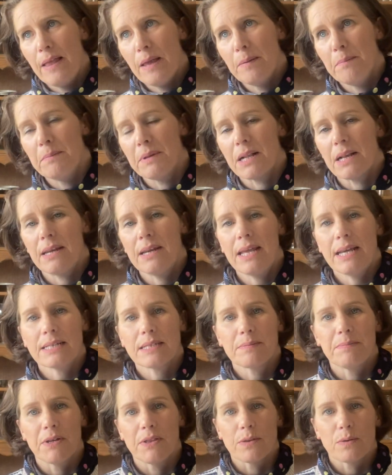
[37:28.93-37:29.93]
middle of
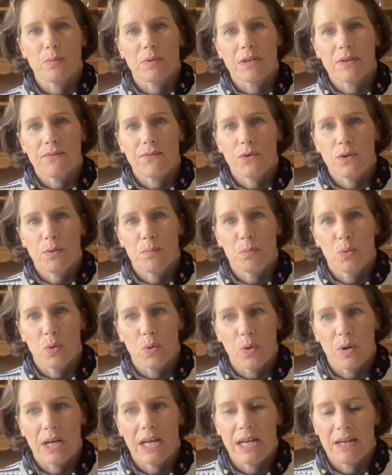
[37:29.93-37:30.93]
next month with a few
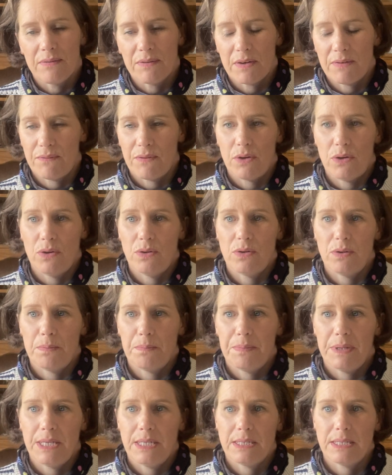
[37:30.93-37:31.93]
more FFO'd
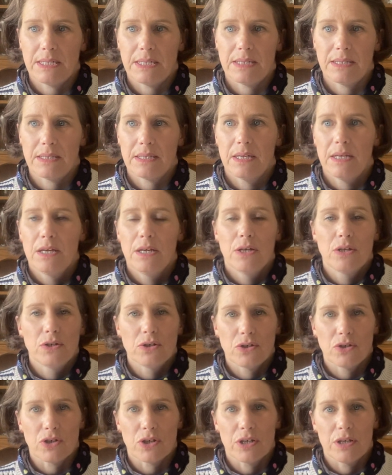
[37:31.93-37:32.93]
pieces
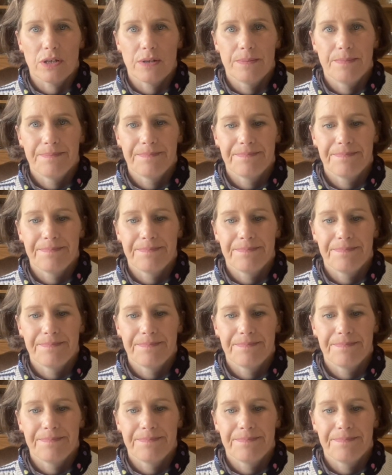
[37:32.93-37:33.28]
to show you.